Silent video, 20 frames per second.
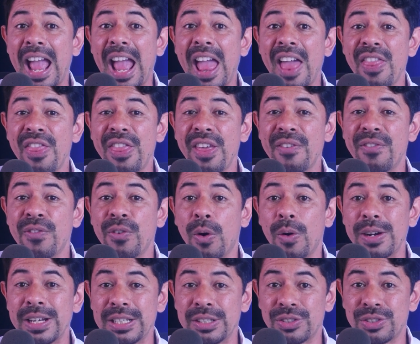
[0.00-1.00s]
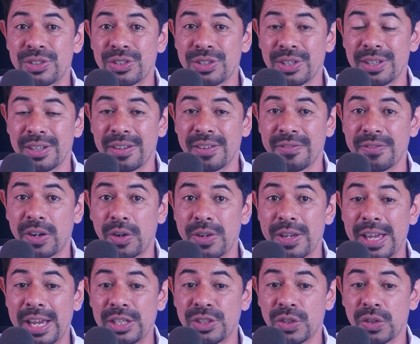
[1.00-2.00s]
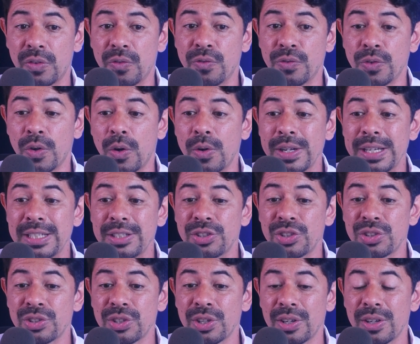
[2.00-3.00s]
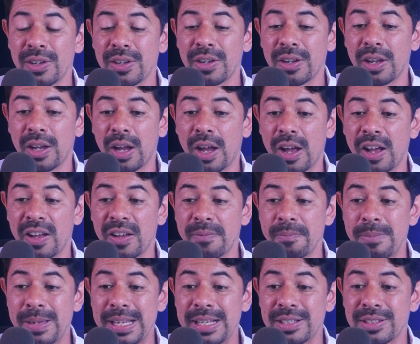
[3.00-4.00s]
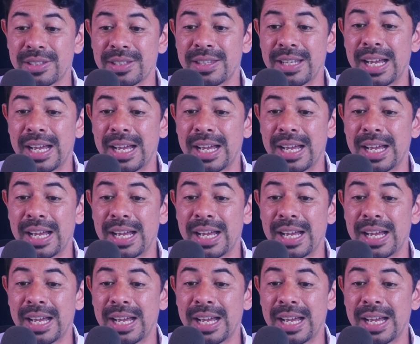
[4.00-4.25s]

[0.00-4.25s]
and the voiced variation. Voiced means